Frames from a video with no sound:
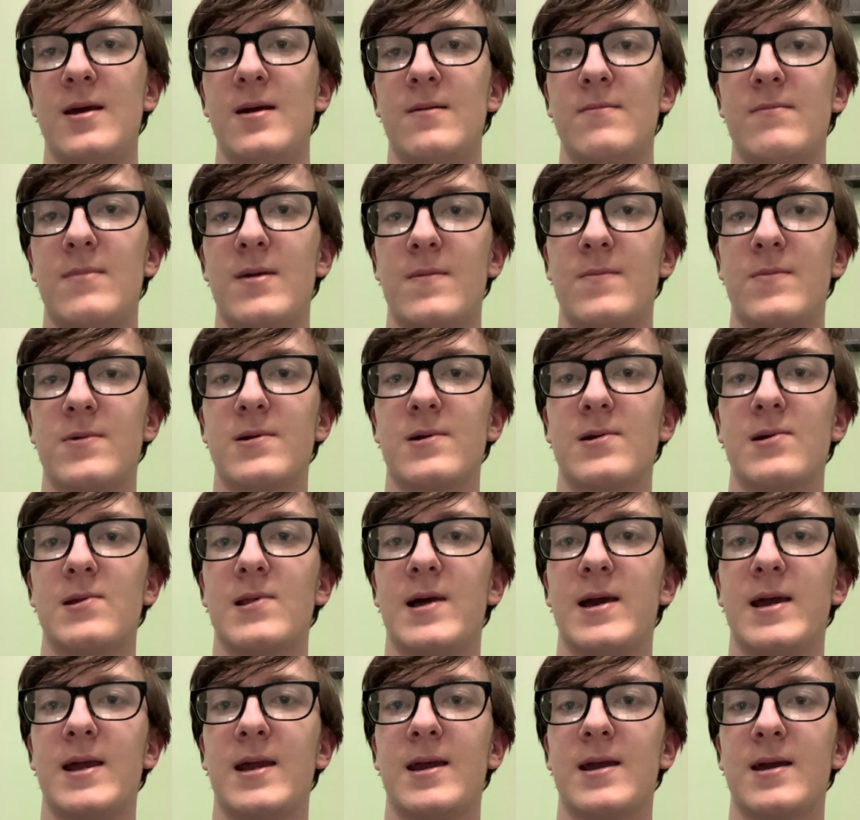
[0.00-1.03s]
Remember,
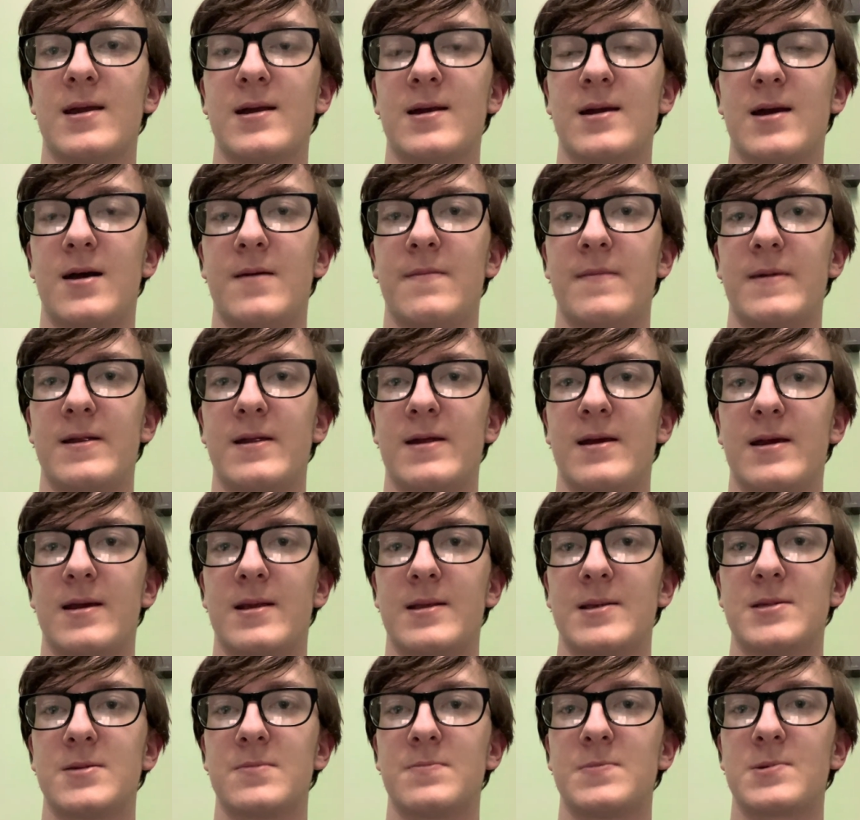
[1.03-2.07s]
like, comment,
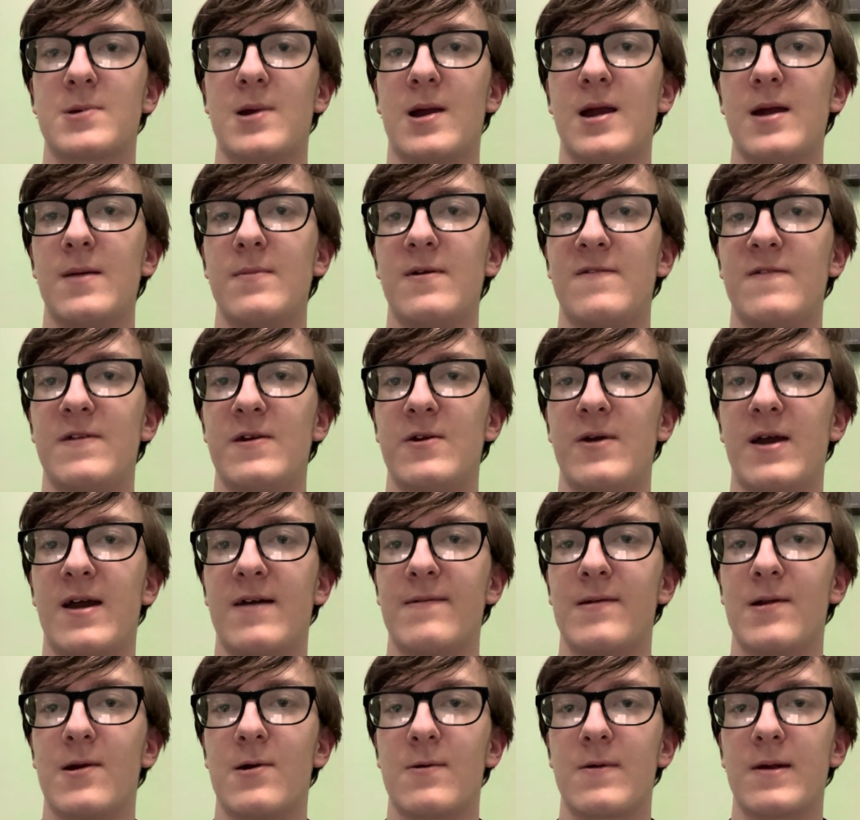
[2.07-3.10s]
and subscribe if you
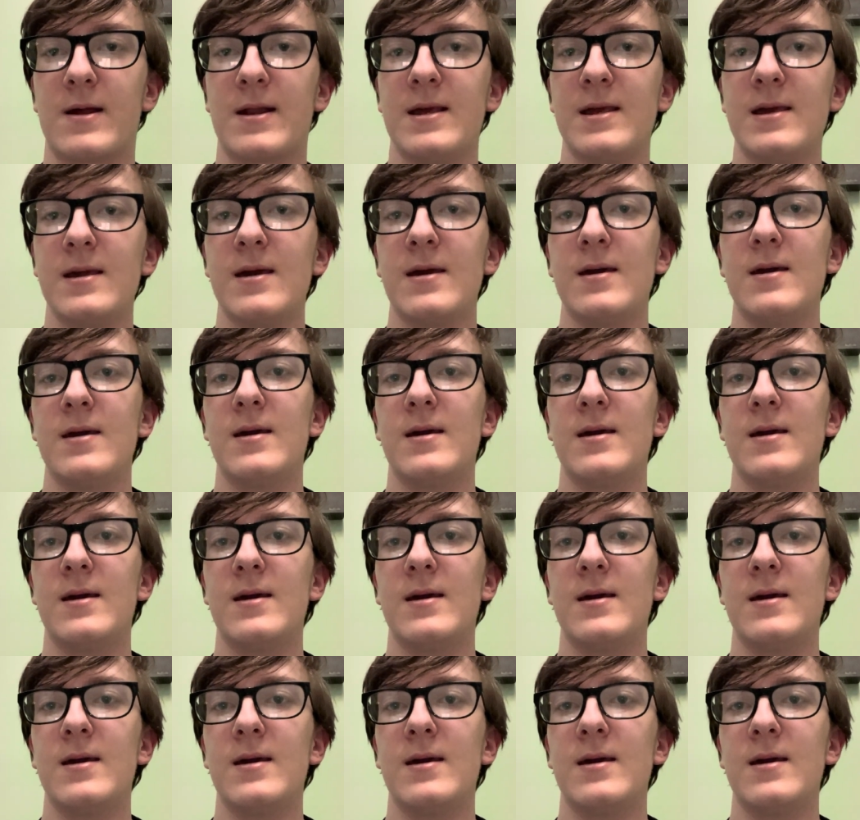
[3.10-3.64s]
haven't already,